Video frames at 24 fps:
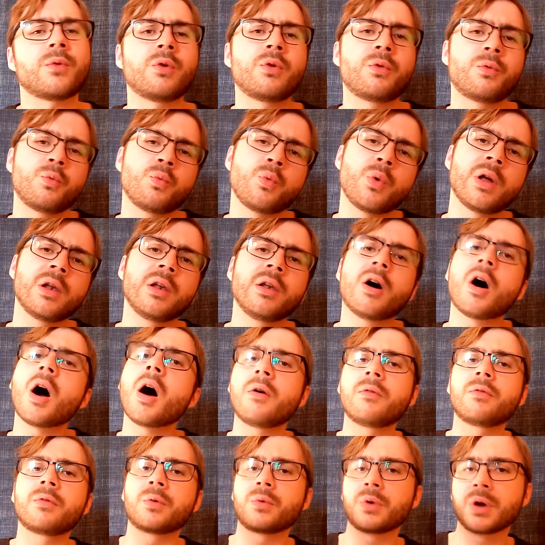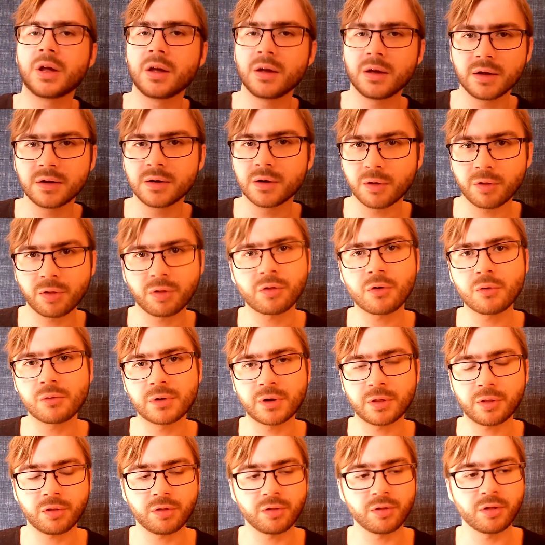or well hovering in our
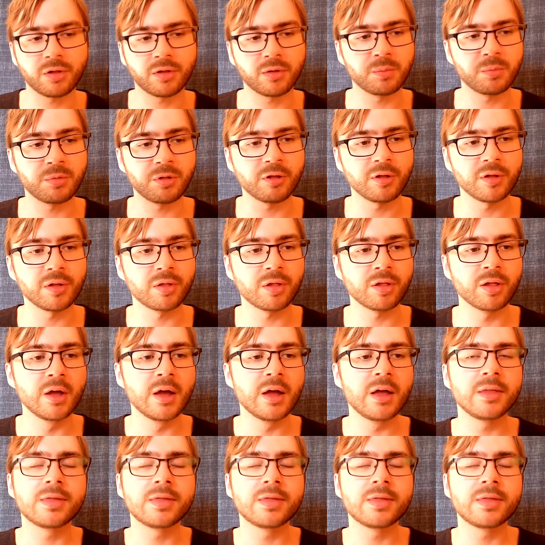solar system since